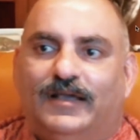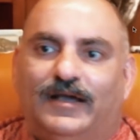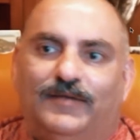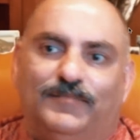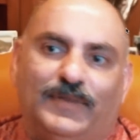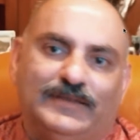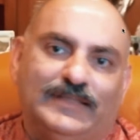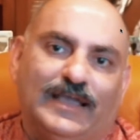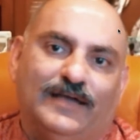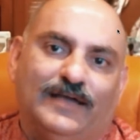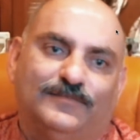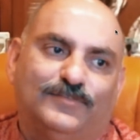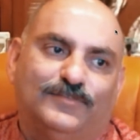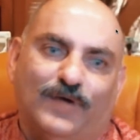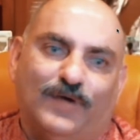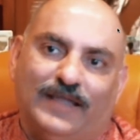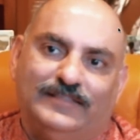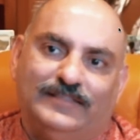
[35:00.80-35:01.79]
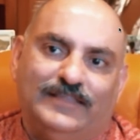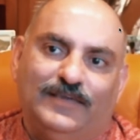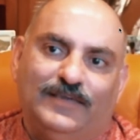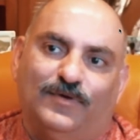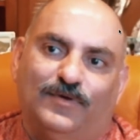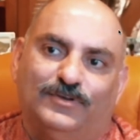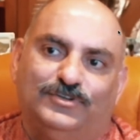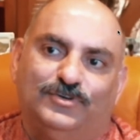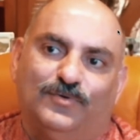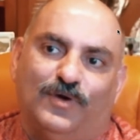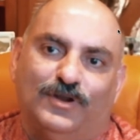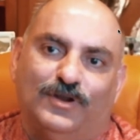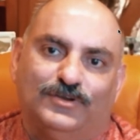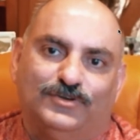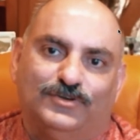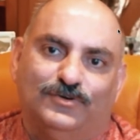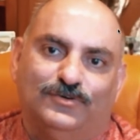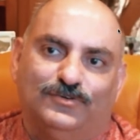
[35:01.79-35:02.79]
But yeah, so I think what you
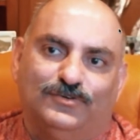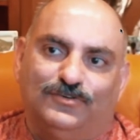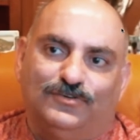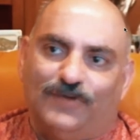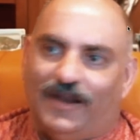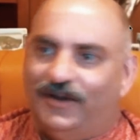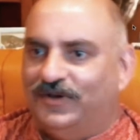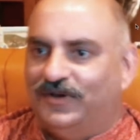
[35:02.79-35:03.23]
want to try to